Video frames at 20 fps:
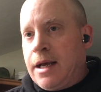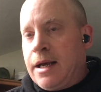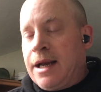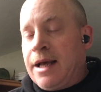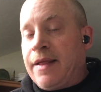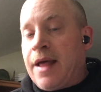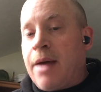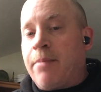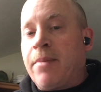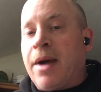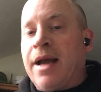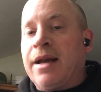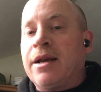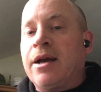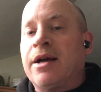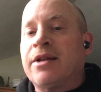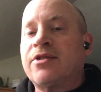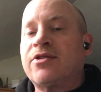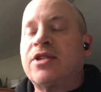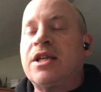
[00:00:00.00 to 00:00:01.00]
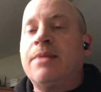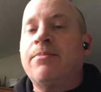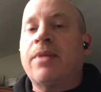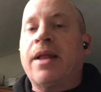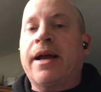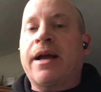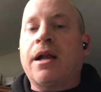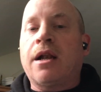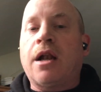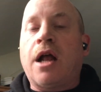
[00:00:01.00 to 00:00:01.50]
Now that might not seem
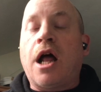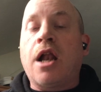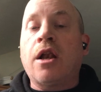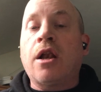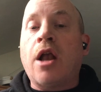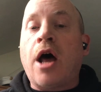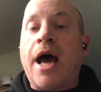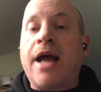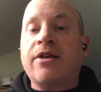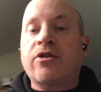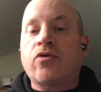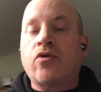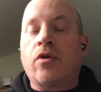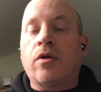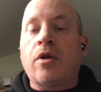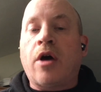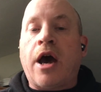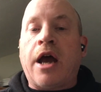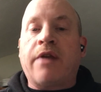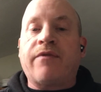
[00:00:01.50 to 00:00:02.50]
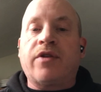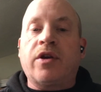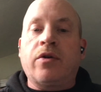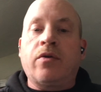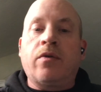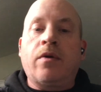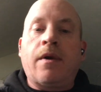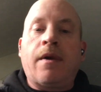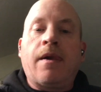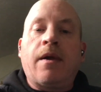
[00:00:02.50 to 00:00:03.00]
like a, a lot to a lot of
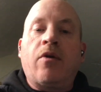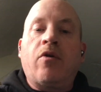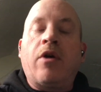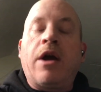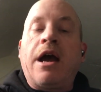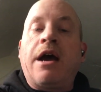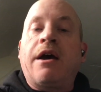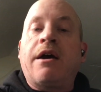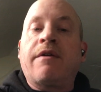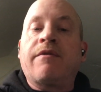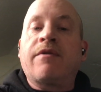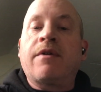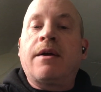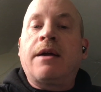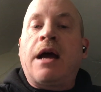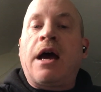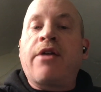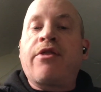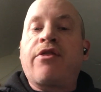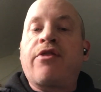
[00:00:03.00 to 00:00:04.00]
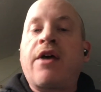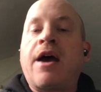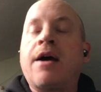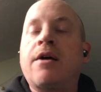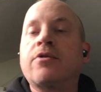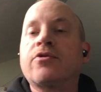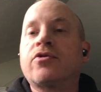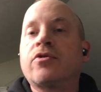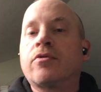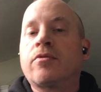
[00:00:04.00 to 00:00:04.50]
you who have a
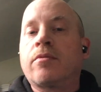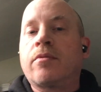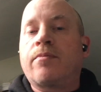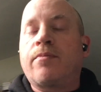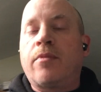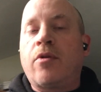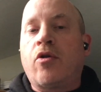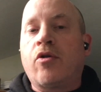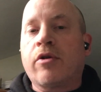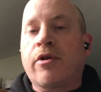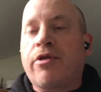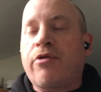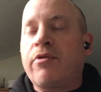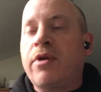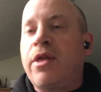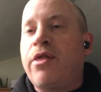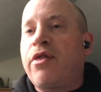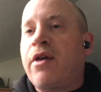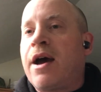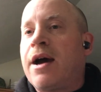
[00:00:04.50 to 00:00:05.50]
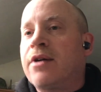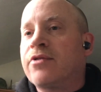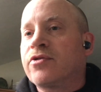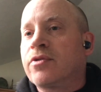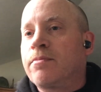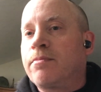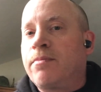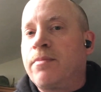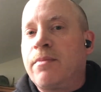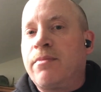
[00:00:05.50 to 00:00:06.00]
thousand or three
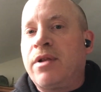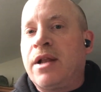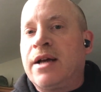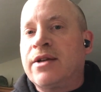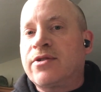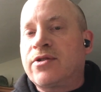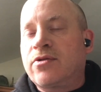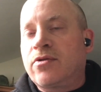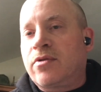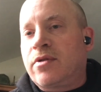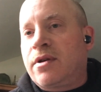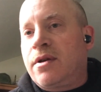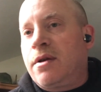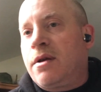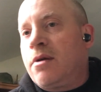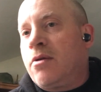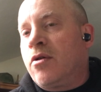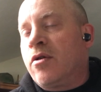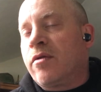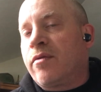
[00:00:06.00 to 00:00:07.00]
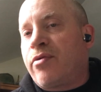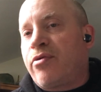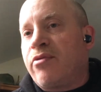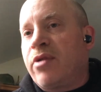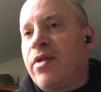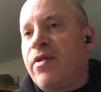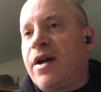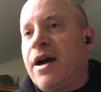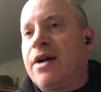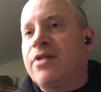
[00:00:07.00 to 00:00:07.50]
thousand plus or
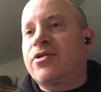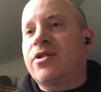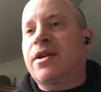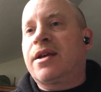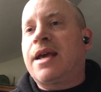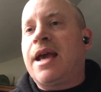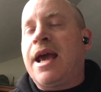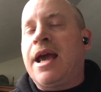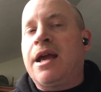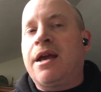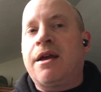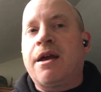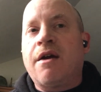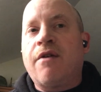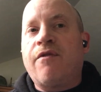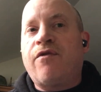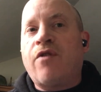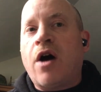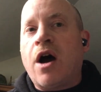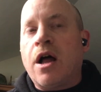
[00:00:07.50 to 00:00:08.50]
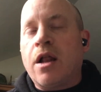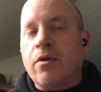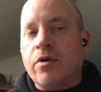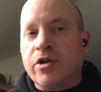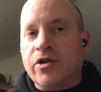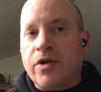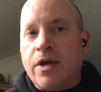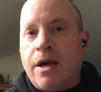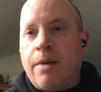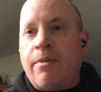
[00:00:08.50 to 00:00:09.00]
3,000 K
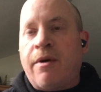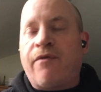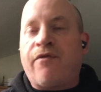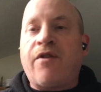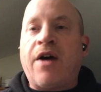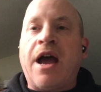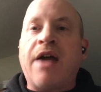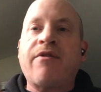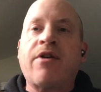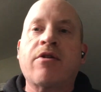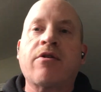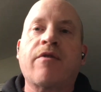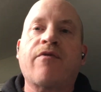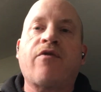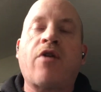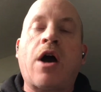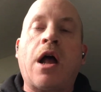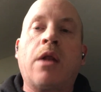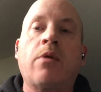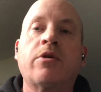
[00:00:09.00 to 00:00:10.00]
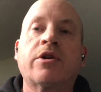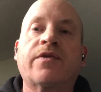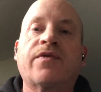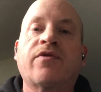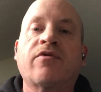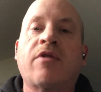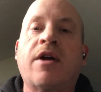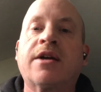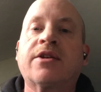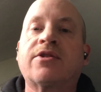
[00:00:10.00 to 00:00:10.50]
followers, but 500 followers
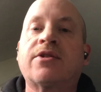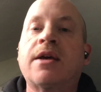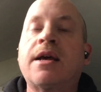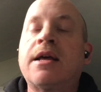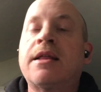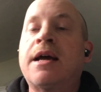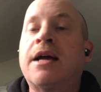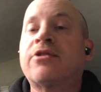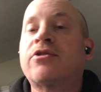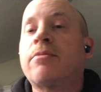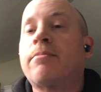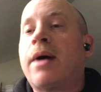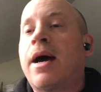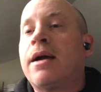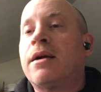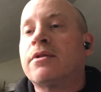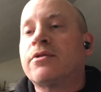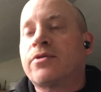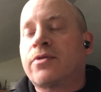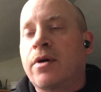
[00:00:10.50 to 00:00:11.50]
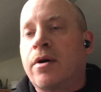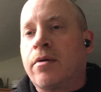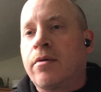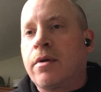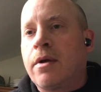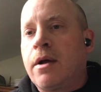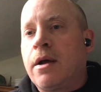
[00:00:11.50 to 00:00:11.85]
for us, that's a milestone.